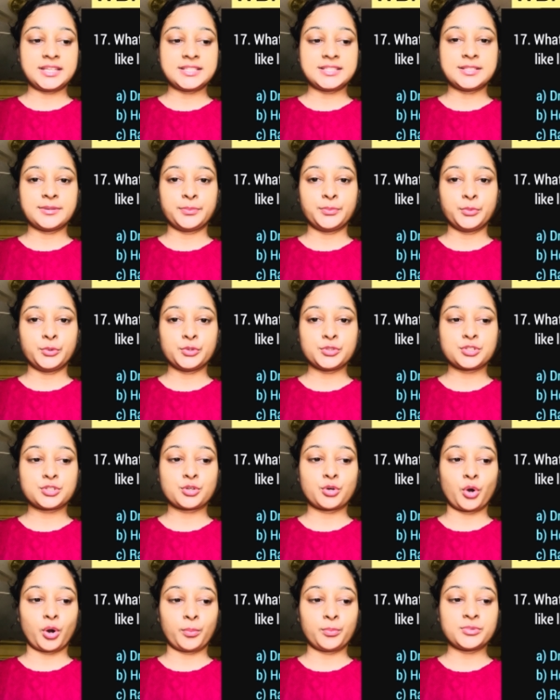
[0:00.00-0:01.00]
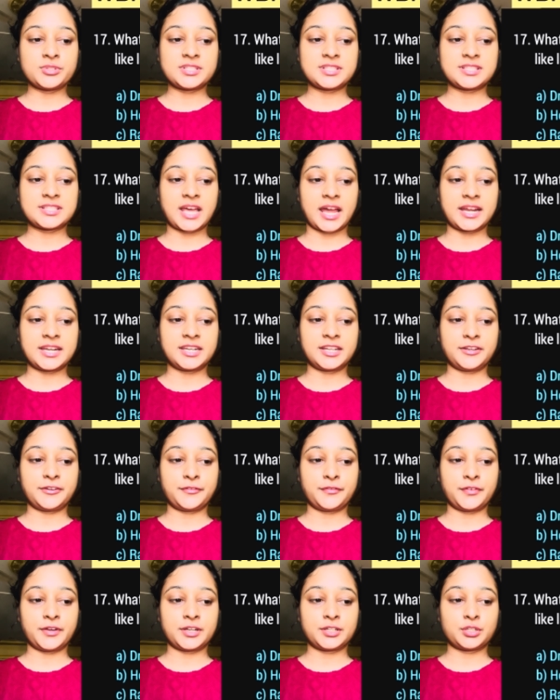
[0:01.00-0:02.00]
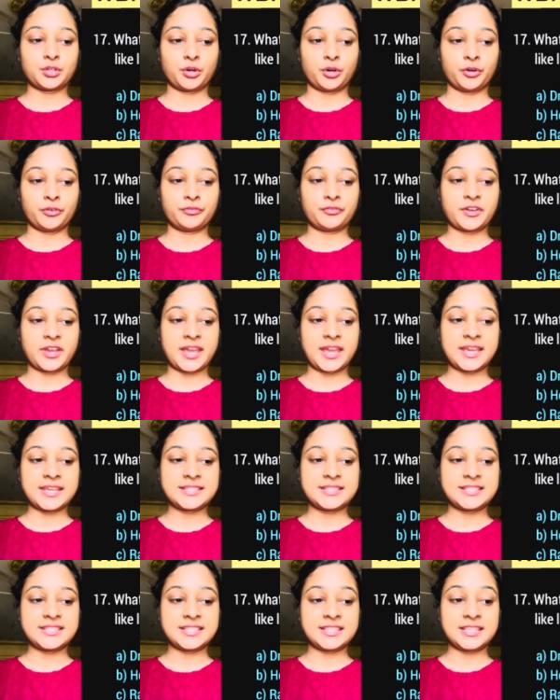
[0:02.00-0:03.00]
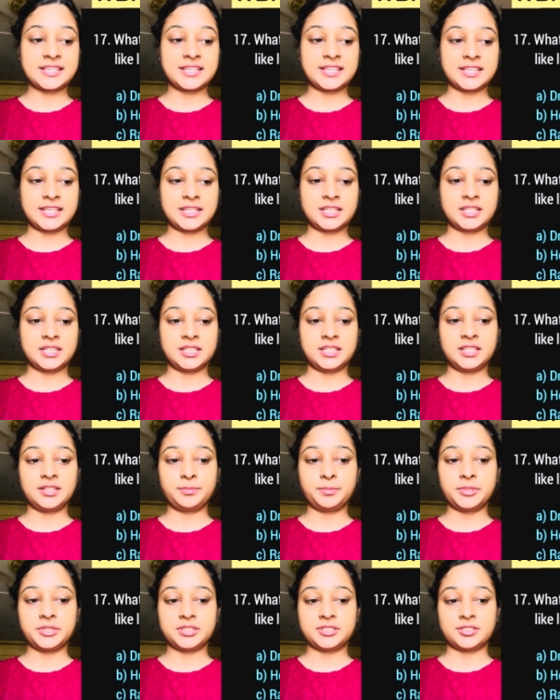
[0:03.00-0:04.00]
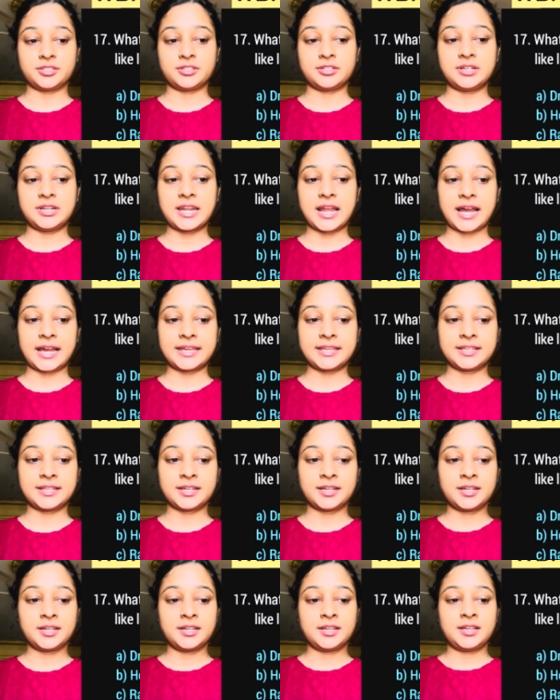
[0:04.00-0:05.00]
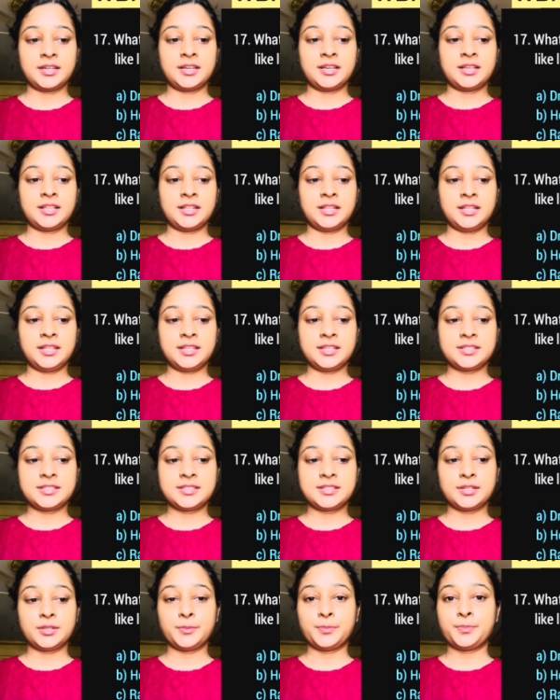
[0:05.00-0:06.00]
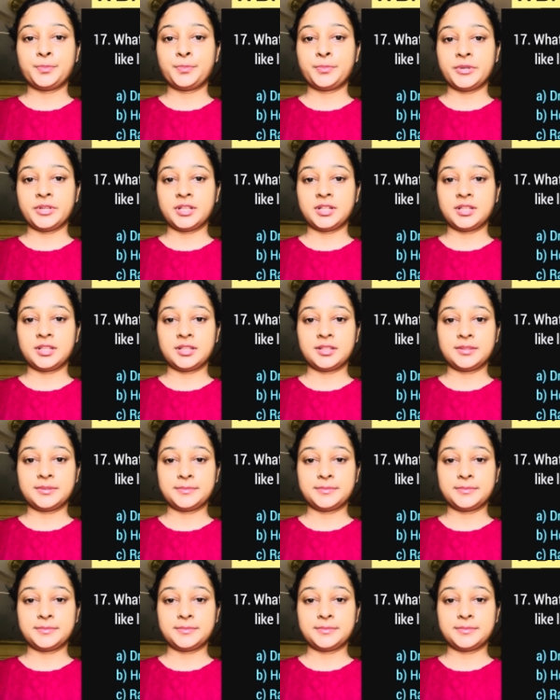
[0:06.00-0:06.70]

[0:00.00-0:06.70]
is the most common side effect of A C E inhibitor like lisinopril?